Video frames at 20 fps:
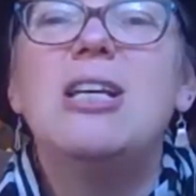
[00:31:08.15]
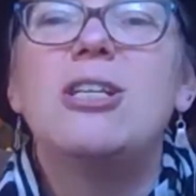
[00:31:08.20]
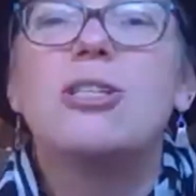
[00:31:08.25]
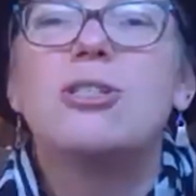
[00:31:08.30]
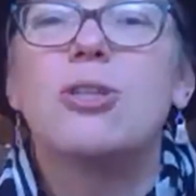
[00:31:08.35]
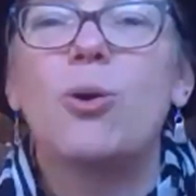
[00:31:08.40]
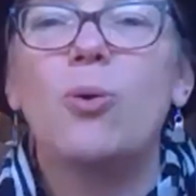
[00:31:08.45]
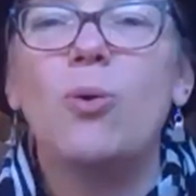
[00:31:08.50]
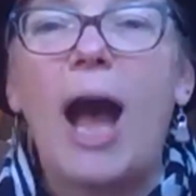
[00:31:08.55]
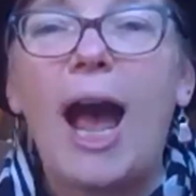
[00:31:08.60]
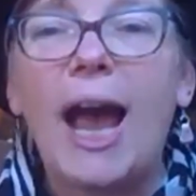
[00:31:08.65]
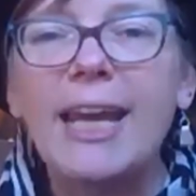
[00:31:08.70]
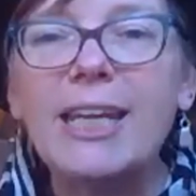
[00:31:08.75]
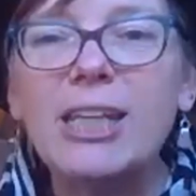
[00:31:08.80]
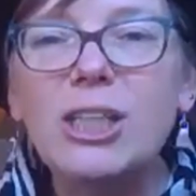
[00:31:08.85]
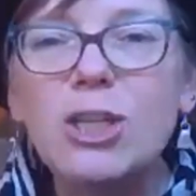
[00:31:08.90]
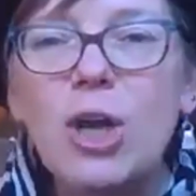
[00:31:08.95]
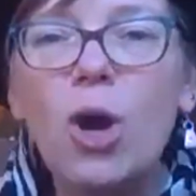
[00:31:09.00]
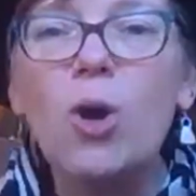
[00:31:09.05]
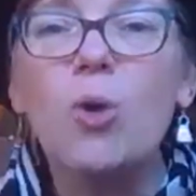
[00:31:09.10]
So I
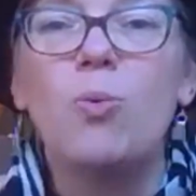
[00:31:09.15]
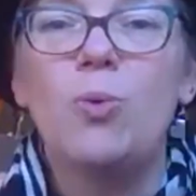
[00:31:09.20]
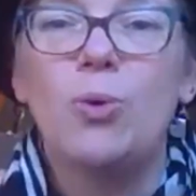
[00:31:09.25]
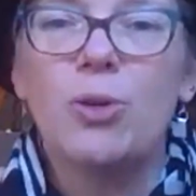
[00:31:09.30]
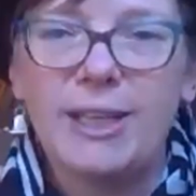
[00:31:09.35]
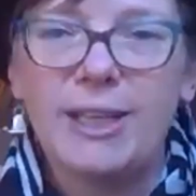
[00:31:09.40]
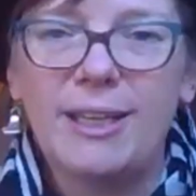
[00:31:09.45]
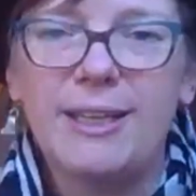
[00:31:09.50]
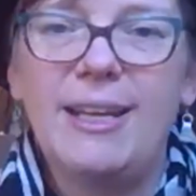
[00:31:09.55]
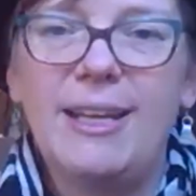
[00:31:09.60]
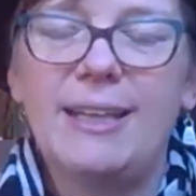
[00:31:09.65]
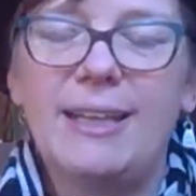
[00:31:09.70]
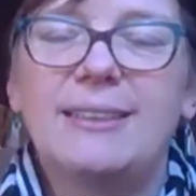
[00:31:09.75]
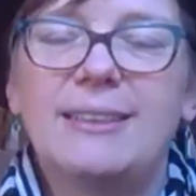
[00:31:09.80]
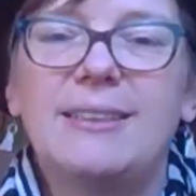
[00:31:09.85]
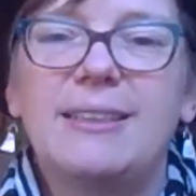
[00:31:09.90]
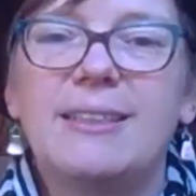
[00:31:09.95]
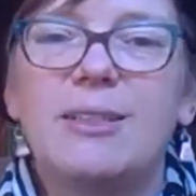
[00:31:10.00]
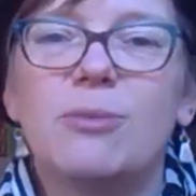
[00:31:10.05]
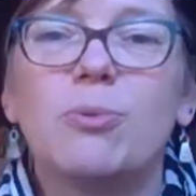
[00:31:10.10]
know we're
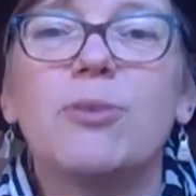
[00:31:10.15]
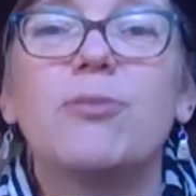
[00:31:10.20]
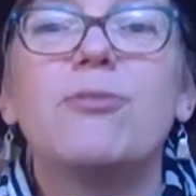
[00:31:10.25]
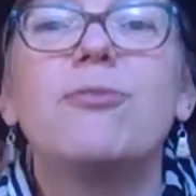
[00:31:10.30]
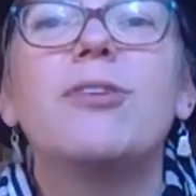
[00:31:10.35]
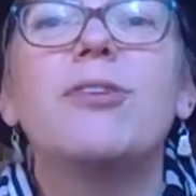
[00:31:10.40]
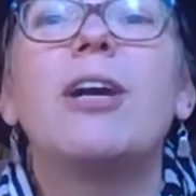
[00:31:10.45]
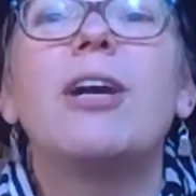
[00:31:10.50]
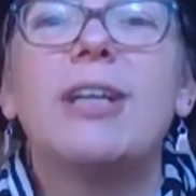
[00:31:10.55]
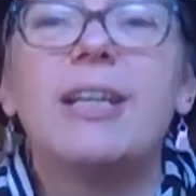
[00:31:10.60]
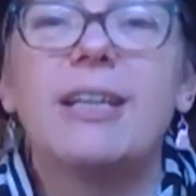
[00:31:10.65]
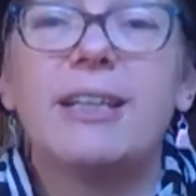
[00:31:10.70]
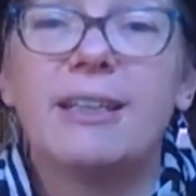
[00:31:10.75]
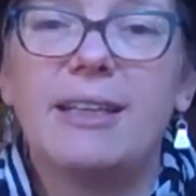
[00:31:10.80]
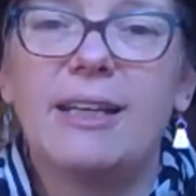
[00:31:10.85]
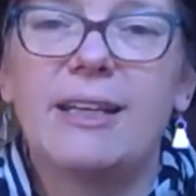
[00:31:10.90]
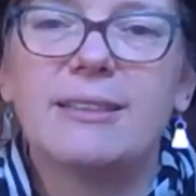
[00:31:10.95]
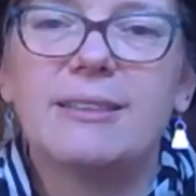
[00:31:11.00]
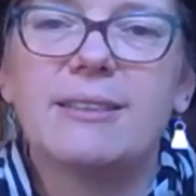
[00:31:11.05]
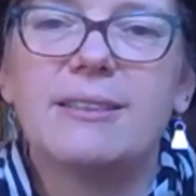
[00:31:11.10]
connected, we're very
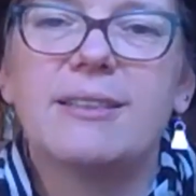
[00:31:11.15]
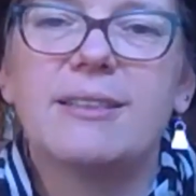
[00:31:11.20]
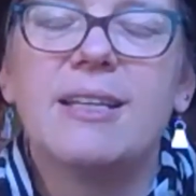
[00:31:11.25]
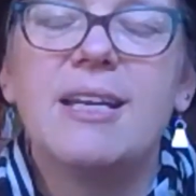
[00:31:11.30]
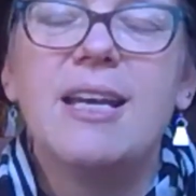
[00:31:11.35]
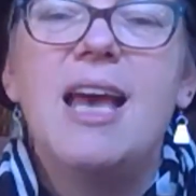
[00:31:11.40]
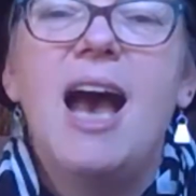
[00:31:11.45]
connected.